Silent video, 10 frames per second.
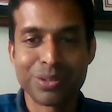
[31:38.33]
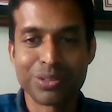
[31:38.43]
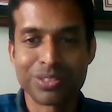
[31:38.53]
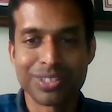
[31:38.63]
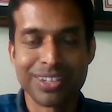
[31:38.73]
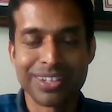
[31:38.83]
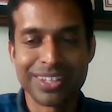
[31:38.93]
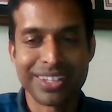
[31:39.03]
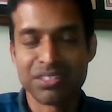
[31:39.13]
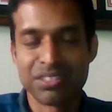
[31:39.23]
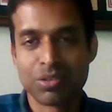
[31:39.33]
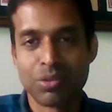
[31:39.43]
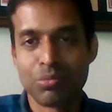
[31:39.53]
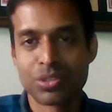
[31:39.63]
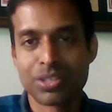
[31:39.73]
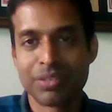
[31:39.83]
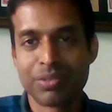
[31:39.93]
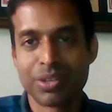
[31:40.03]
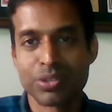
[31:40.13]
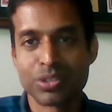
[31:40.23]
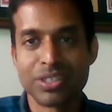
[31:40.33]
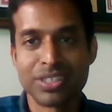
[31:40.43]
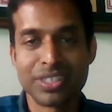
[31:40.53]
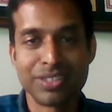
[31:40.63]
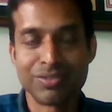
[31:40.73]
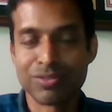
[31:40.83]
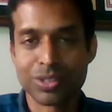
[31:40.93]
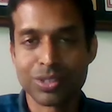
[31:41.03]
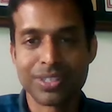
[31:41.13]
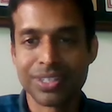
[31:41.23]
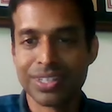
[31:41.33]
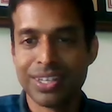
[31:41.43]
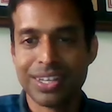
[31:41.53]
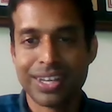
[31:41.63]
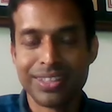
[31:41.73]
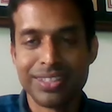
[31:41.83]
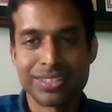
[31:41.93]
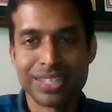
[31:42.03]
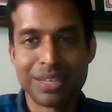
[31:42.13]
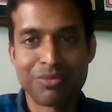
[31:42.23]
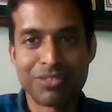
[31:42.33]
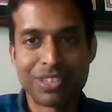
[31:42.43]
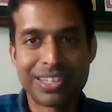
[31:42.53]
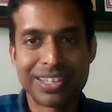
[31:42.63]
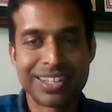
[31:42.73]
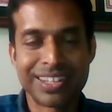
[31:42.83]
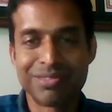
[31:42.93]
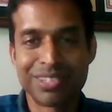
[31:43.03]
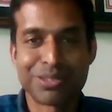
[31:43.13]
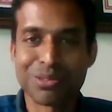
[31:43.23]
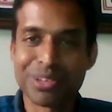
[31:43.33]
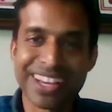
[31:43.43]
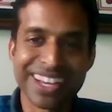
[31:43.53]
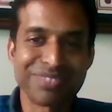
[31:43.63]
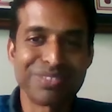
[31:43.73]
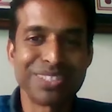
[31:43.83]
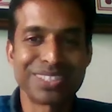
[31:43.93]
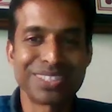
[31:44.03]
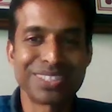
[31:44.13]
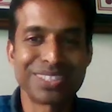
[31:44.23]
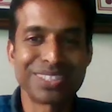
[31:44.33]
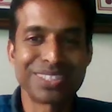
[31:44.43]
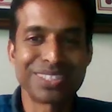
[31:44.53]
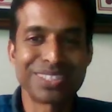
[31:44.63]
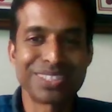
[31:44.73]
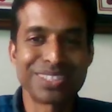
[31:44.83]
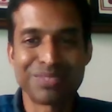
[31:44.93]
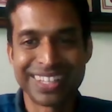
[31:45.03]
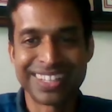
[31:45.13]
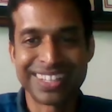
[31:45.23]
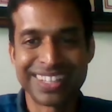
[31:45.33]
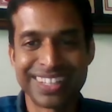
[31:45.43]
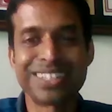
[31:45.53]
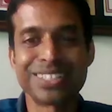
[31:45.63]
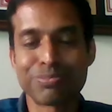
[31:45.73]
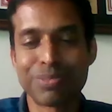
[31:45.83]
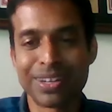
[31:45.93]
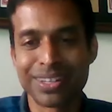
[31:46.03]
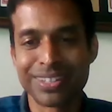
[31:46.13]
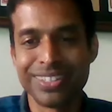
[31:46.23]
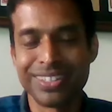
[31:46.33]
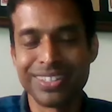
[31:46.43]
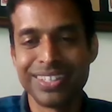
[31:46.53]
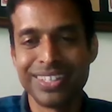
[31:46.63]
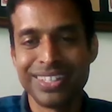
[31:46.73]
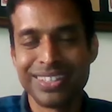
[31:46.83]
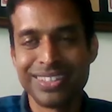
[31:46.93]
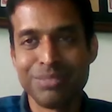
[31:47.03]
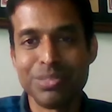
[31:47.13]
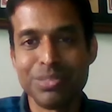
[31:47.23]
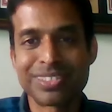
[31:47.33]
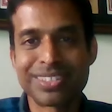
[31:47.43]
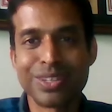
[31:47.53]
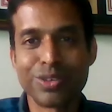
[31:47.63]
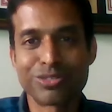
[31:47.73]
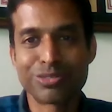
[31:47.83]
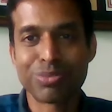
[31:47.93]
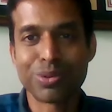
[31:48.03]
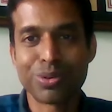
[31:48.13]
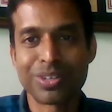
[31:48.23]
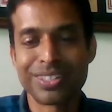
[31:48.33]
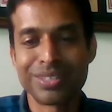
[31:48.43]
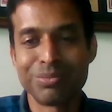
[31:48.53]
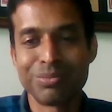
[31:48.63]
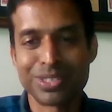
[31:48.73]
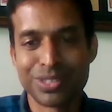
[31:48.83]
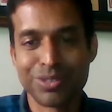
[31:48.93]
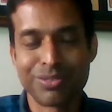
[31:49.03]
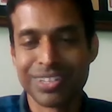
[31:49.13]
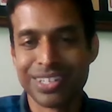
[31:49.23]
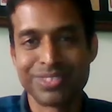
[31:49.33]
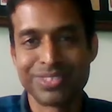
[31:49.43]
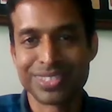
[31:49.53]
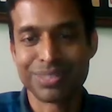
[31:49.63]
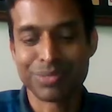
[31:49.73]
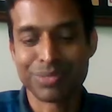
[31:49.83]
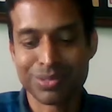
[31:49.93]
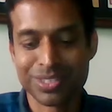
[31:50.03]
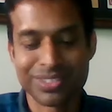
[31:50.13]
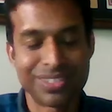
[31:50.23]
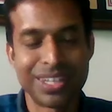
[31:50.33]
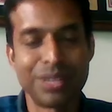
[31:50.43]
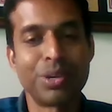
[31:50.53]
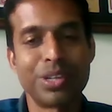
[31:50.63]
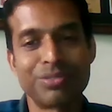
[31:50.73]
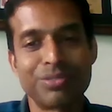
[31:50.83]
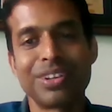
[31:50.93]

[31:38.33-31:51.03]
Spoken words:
who's learning. And it's almost like when I was 13 and 14, I had the same feeling, and even today I have the same feeling. And that's the greatest part, the mystery of sport, the mystery of life. Really wonderful.